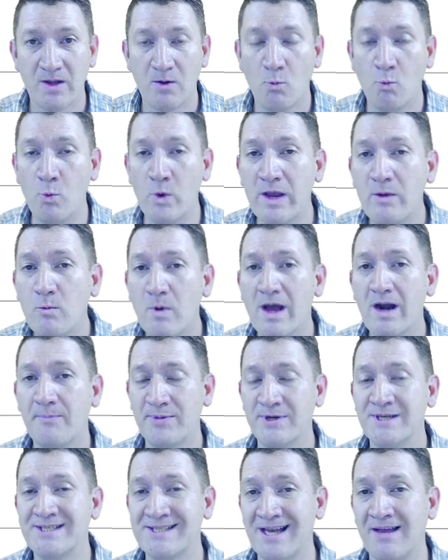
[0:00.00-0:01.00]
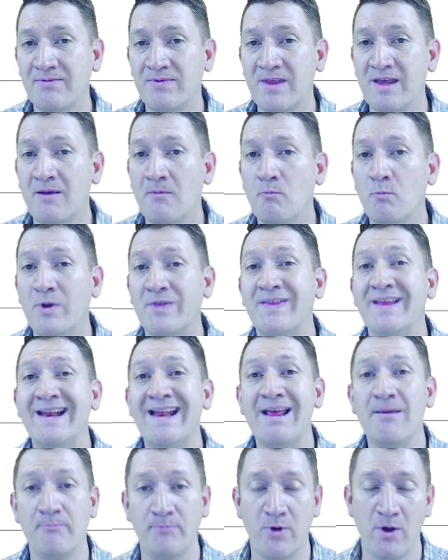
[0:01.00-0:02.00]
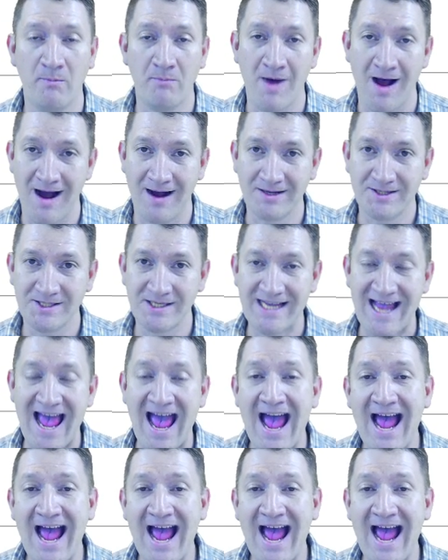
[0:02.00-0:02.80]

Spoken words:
We want to present them with an input box,